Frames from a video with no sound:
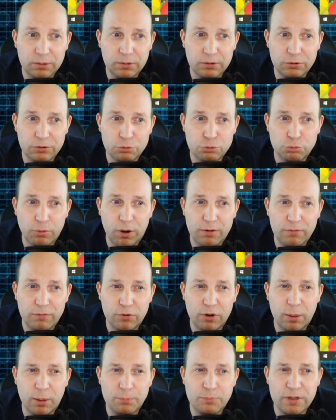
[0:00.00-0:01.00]
driver
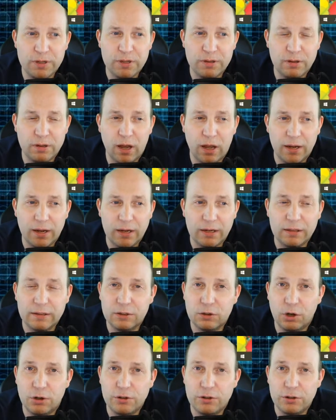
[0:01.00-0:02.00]
update I can click
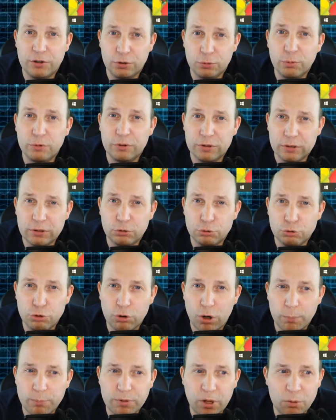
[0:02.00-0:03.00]
on here with a little
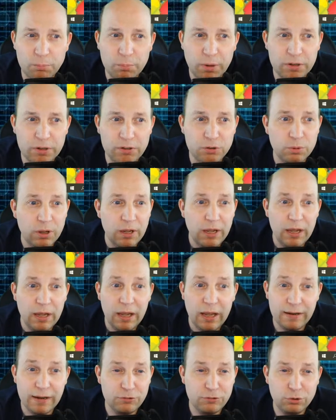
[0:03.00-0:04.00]
drop down menu.
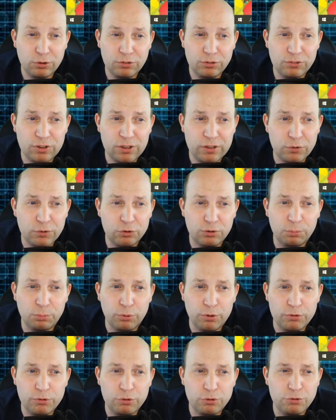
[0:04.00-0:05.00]
And as you can see, there's a
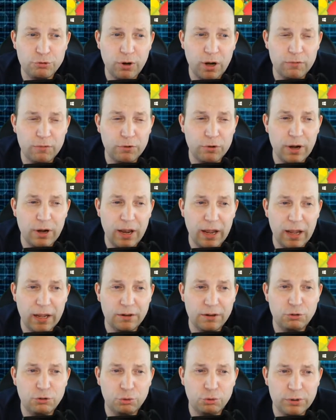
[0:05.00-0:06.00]
printer driver and
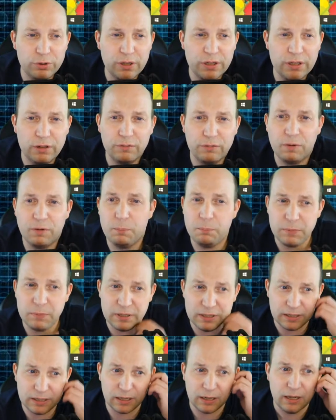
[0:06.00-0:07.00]
creative
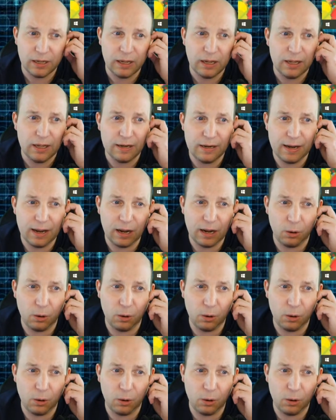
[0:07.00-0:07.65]
media. Now,